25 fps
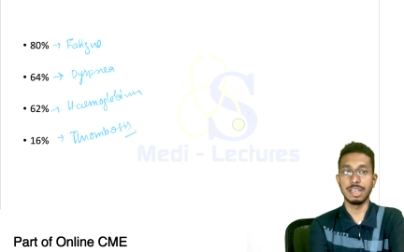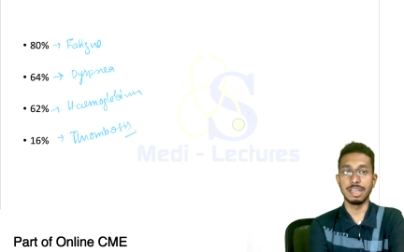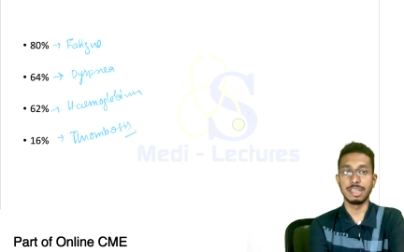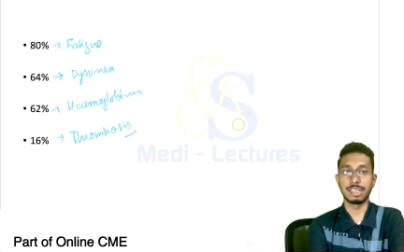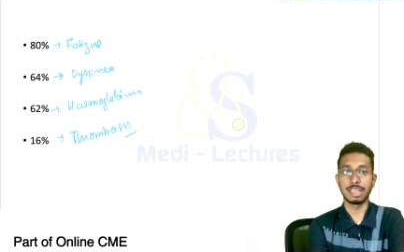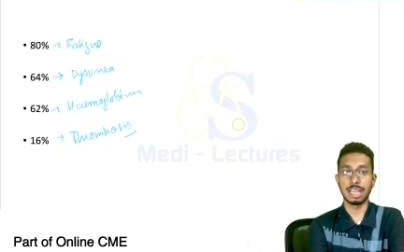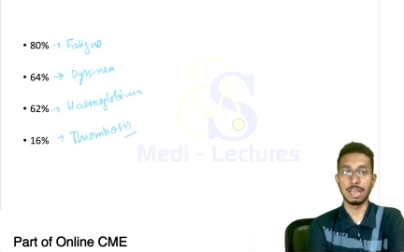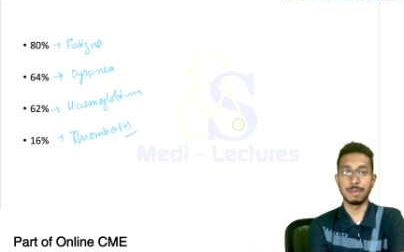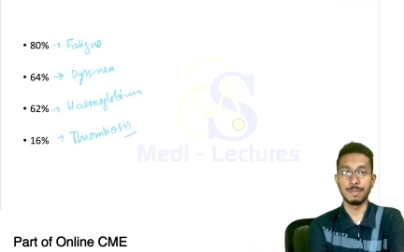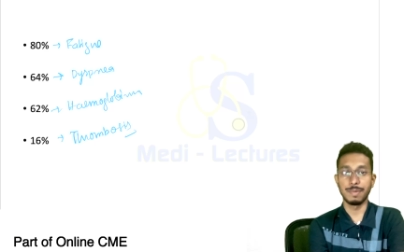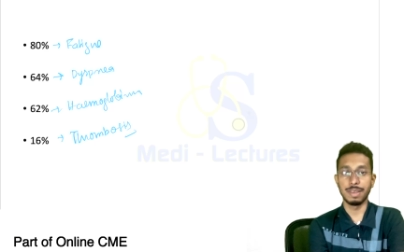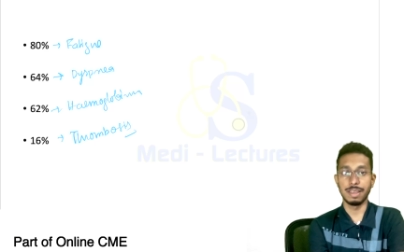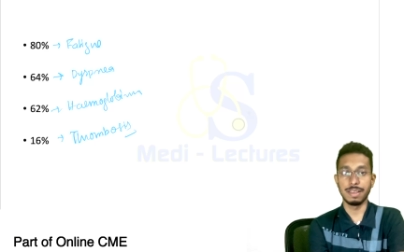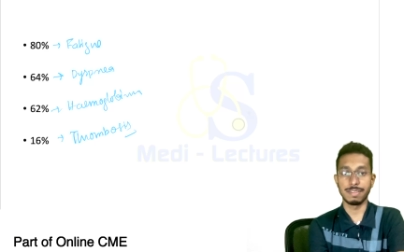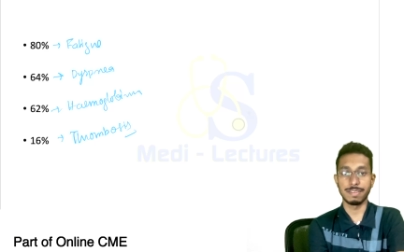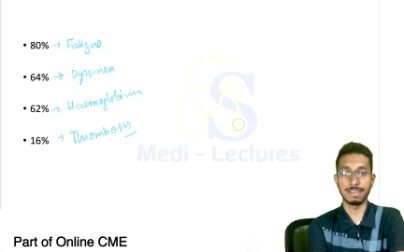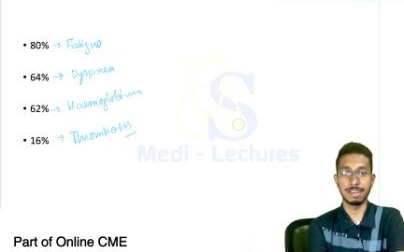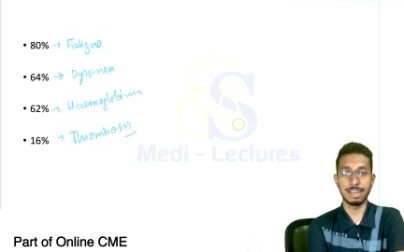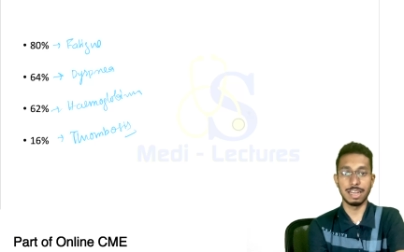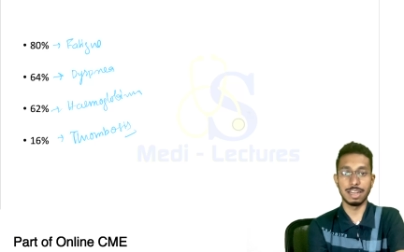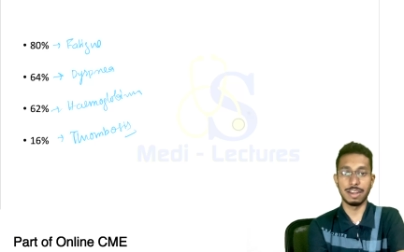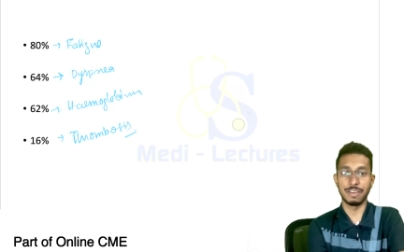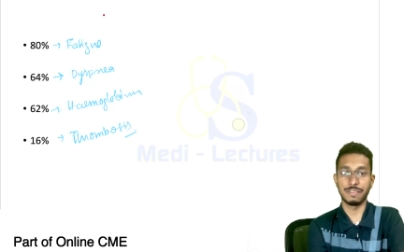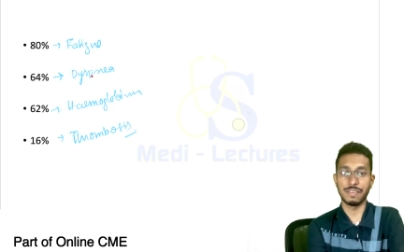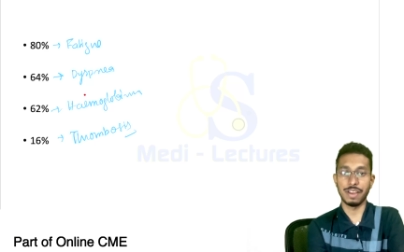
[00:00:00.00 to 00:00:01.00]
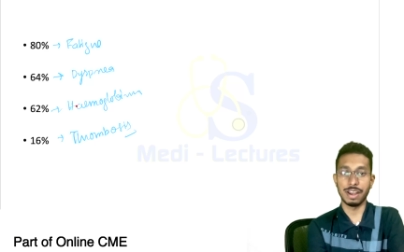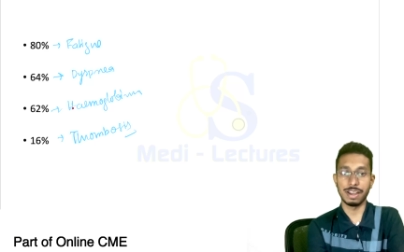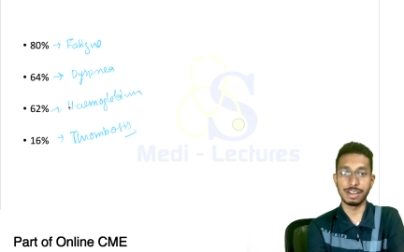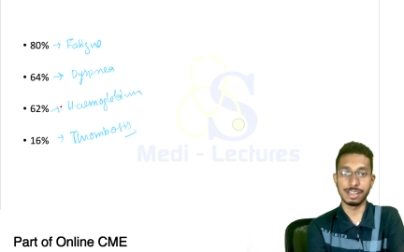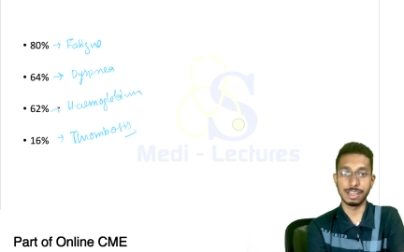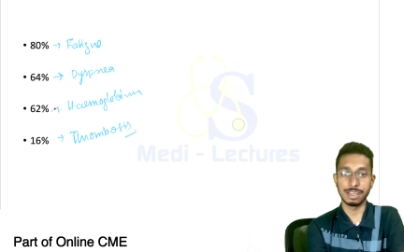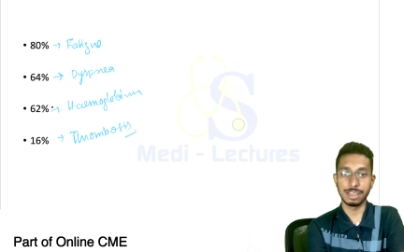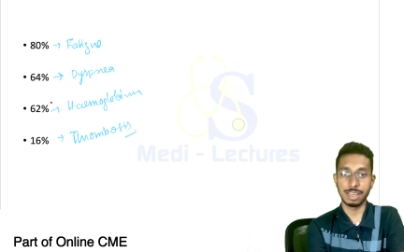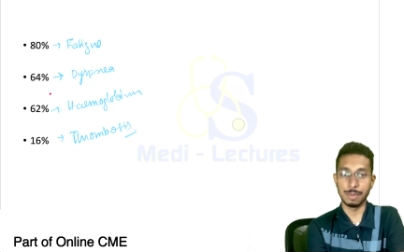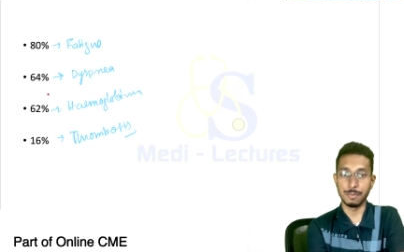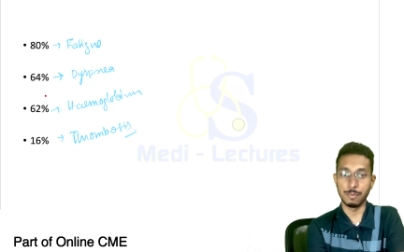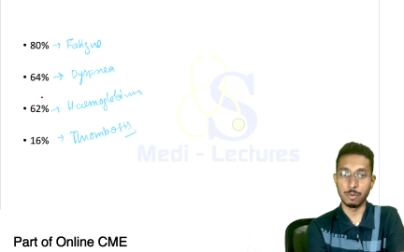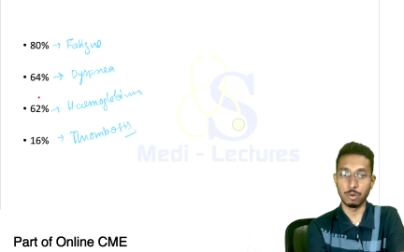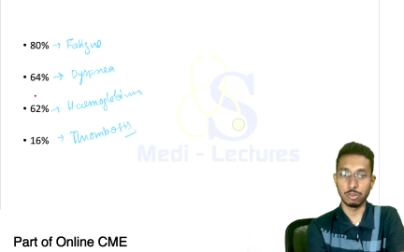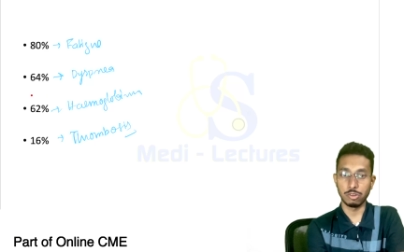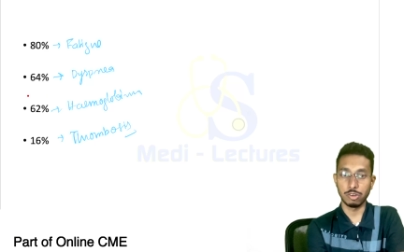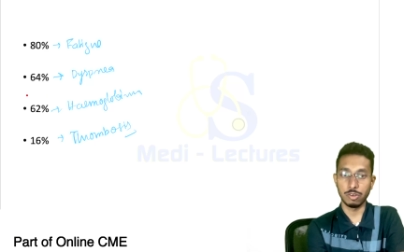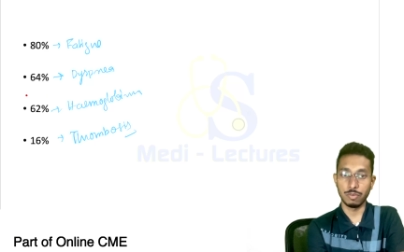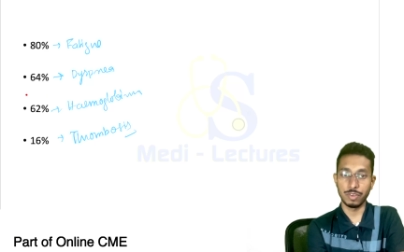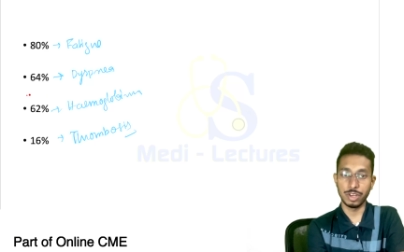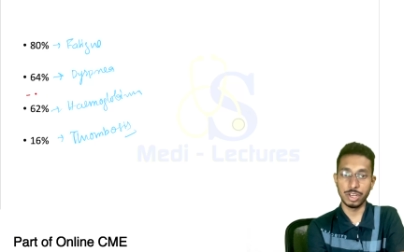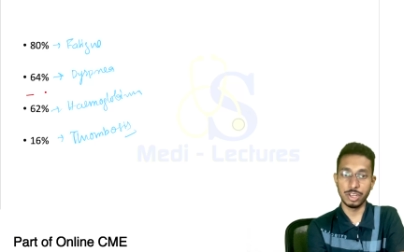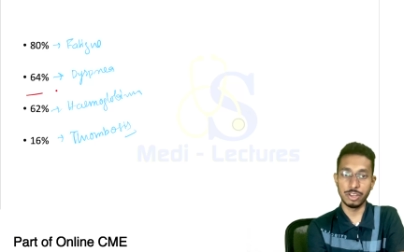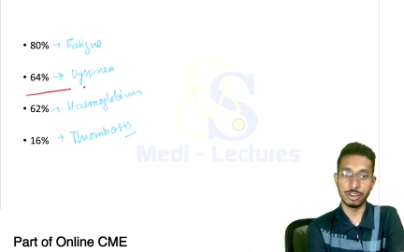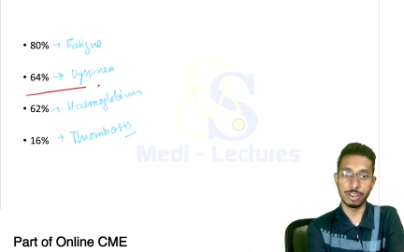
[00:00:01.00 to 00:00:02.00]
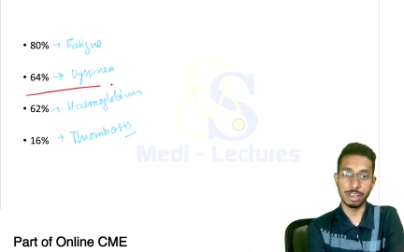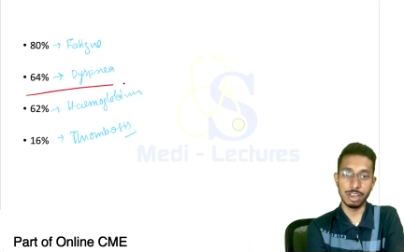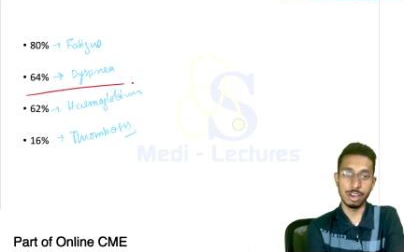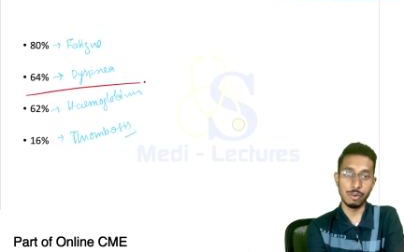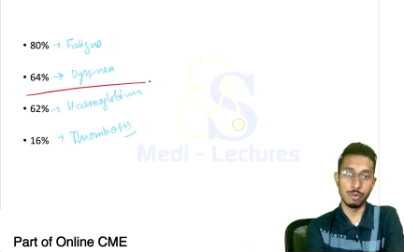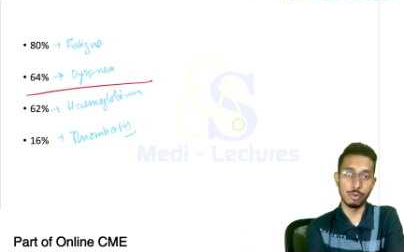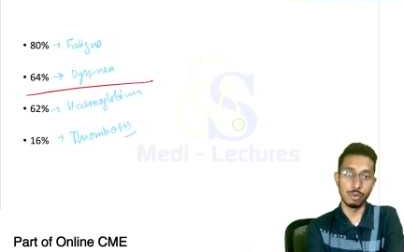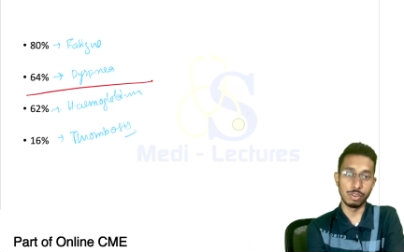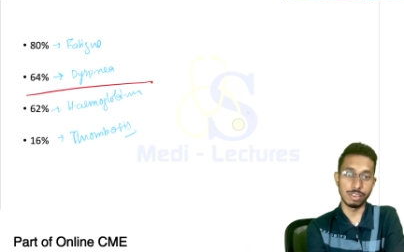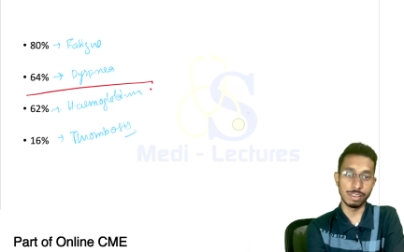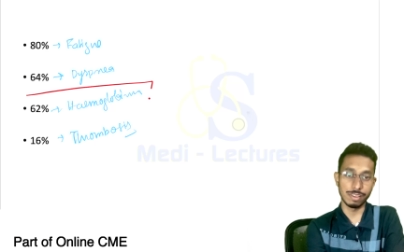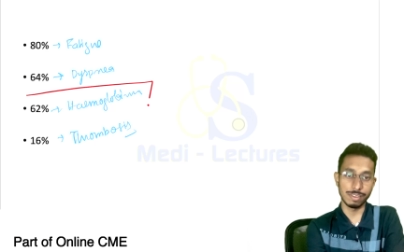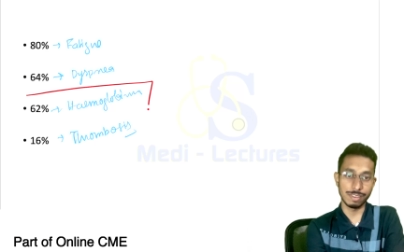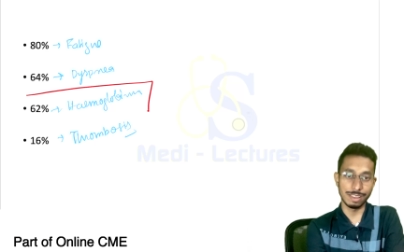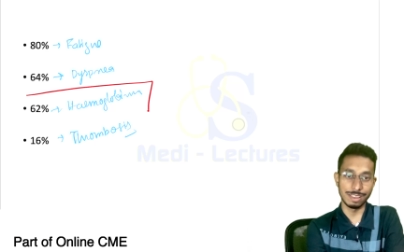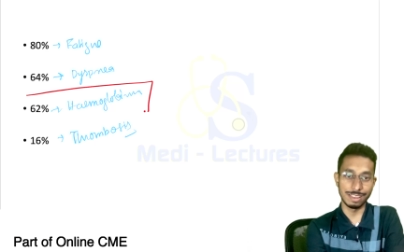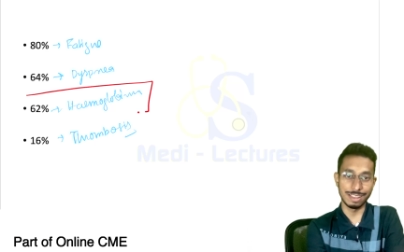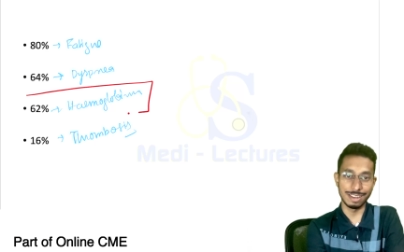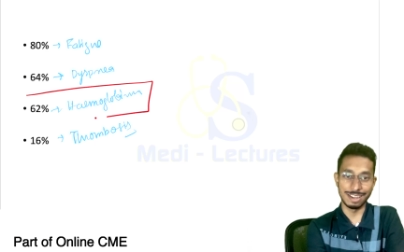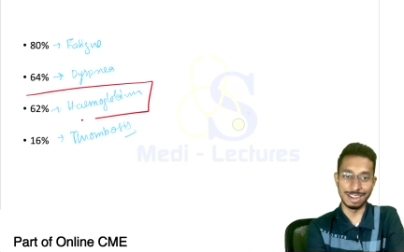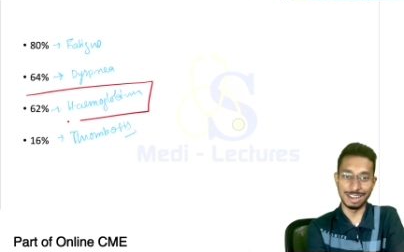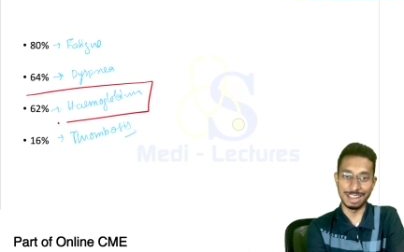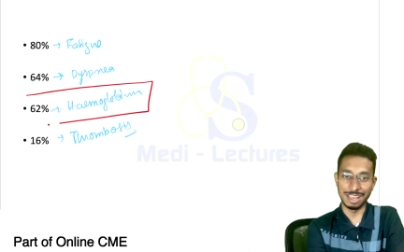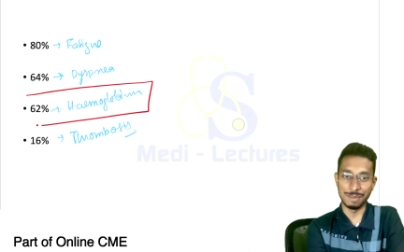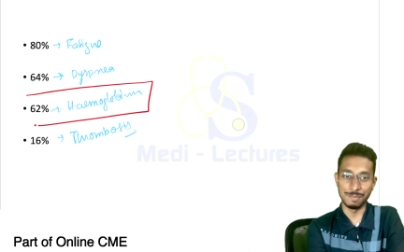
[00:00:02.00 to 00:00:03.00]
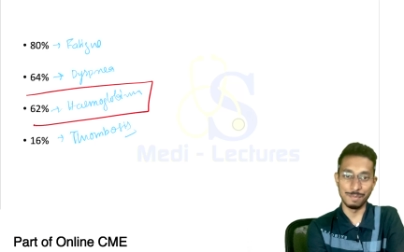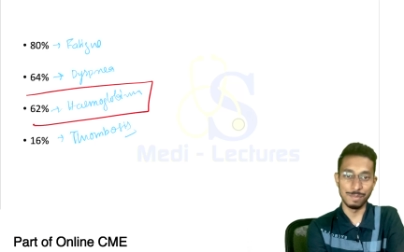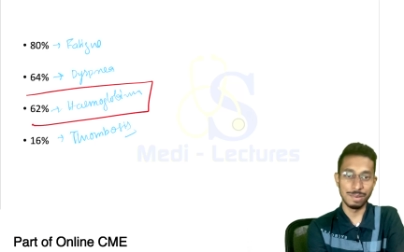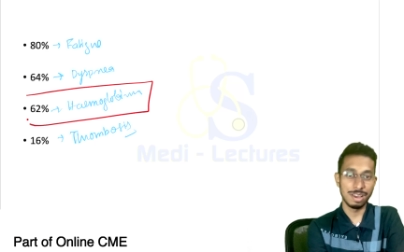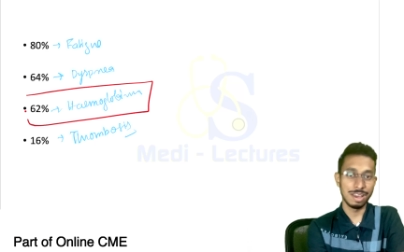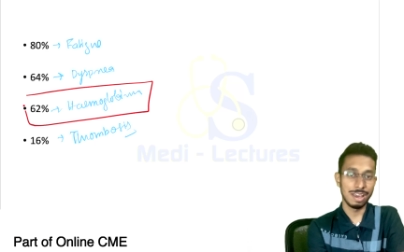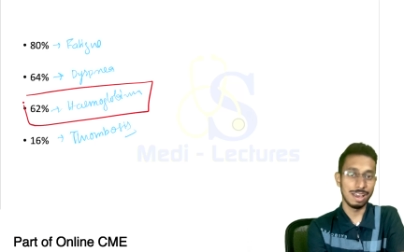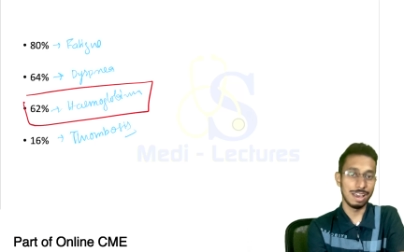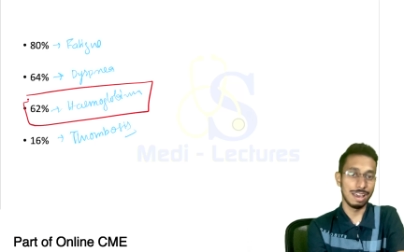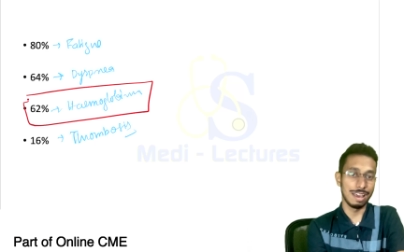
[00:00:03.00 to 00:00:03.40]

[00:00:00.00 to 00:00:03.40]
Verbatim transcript: it can be easily identified that hemoglobinuria, which is in the name,